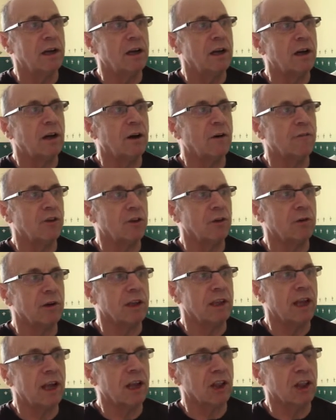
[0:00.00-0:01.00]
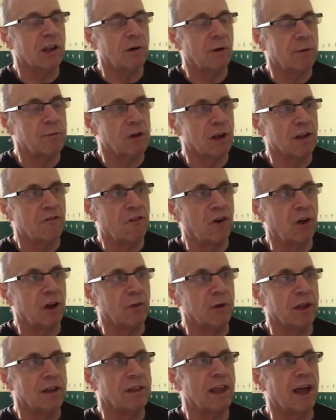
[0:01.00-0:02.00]
that, so I'm just
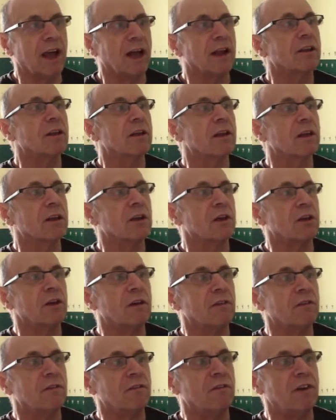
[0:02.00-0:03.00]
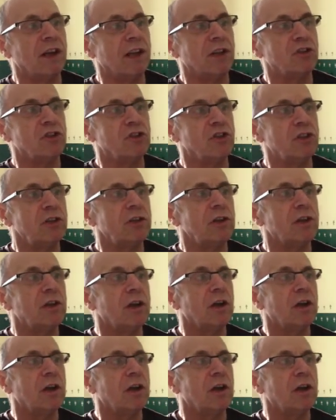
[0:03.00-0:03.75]
following that convention.